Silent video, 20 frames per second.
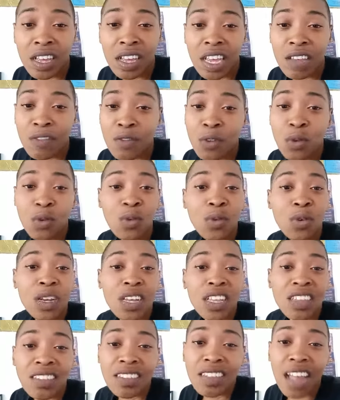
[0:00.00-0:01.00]
if you
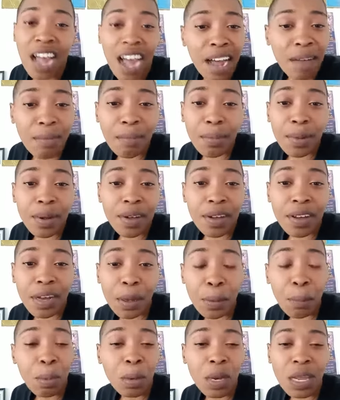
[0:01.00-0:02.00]
stop
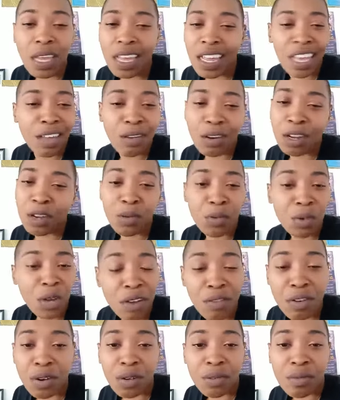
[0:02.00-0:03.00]
complete, it, it'll
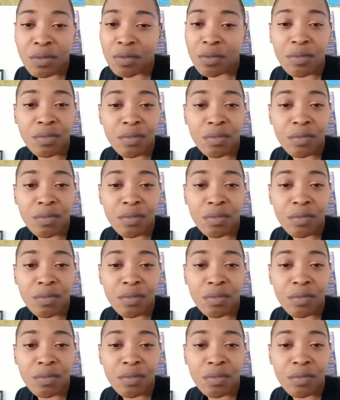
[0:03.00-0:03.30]
never,